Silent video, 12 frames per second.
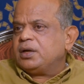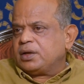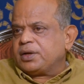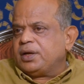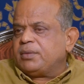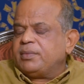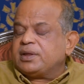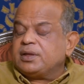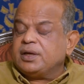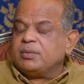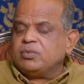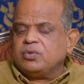So, yeah, methylene
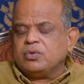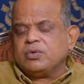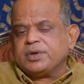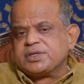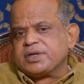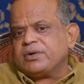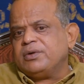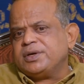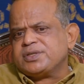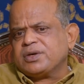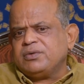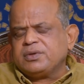blue. It's
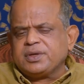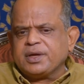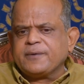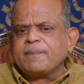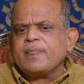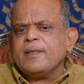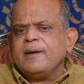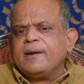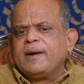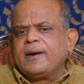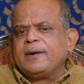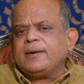a good thing.
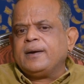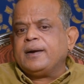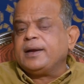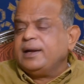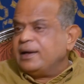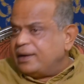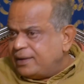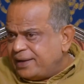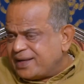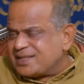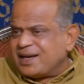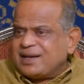And
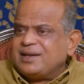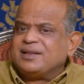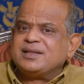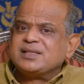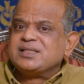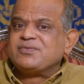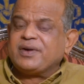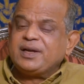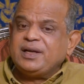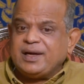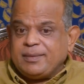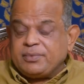exactly, this is why
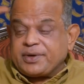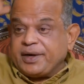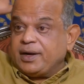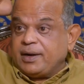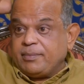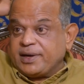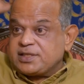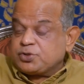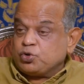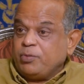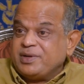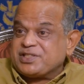I'm trying. I'm like
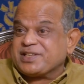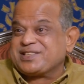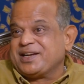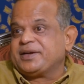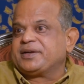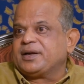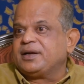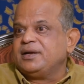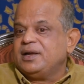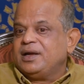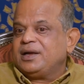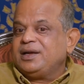so much excited.
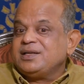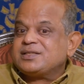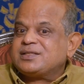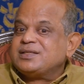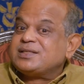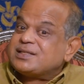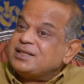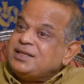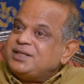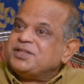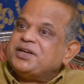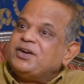Is this
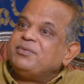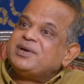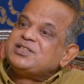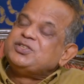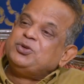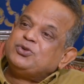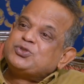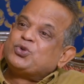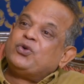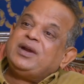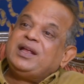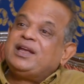integrative medicine was
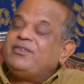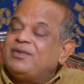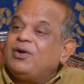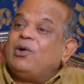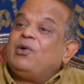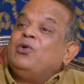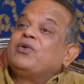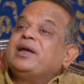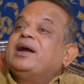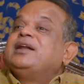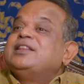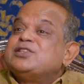only looking
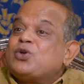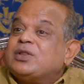at all